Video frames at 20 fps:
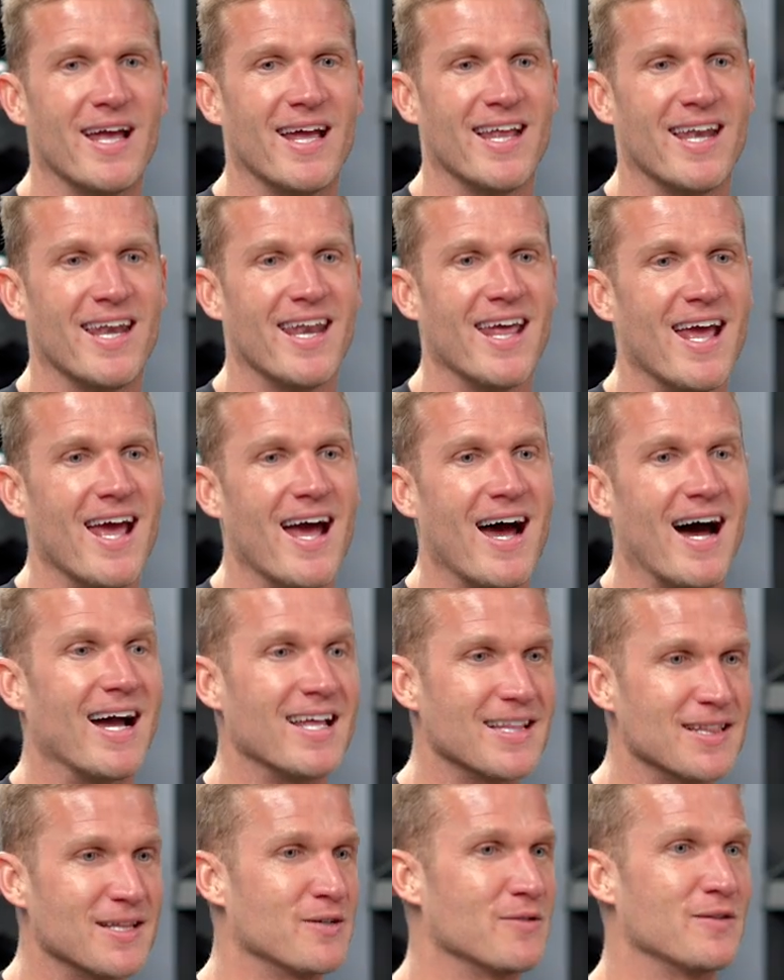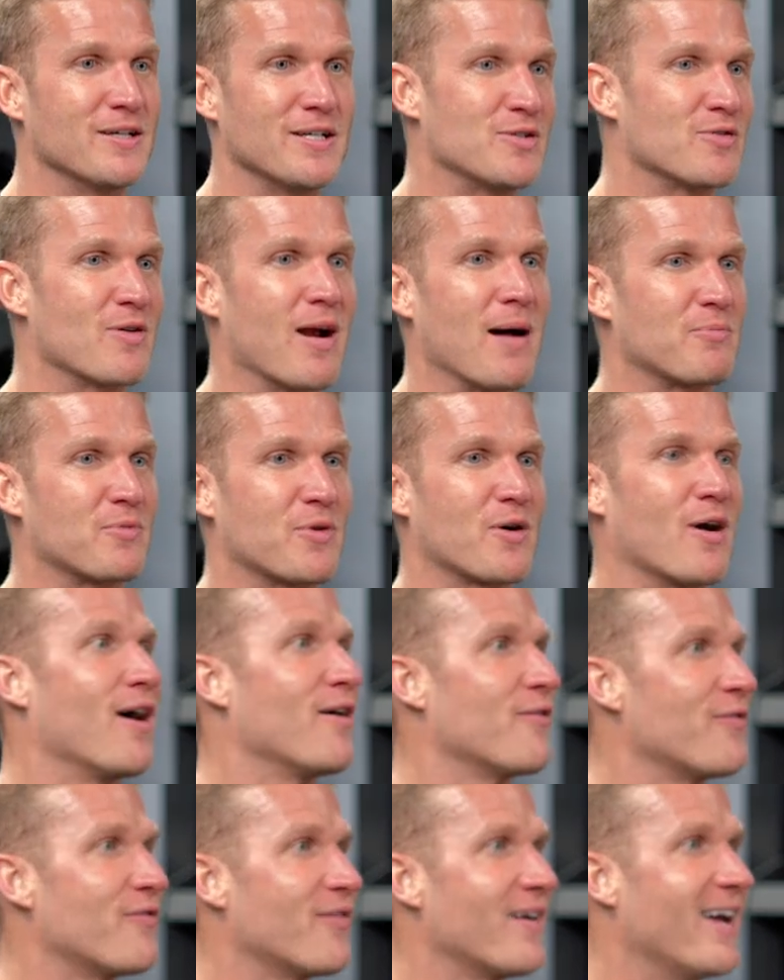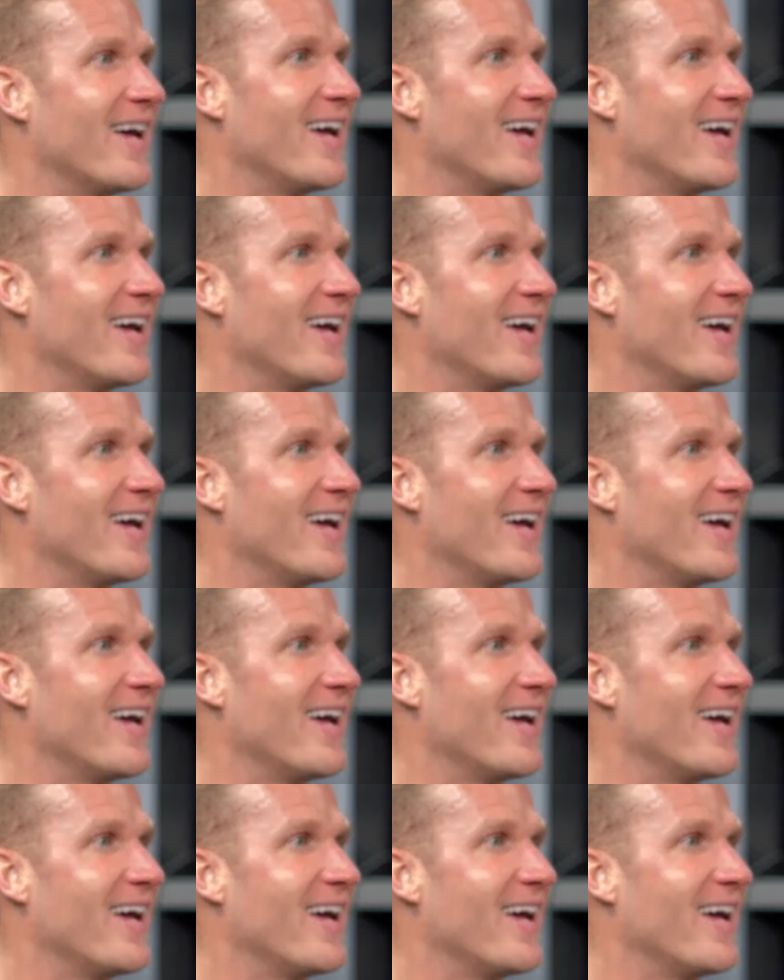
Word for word: And I literally dropped her off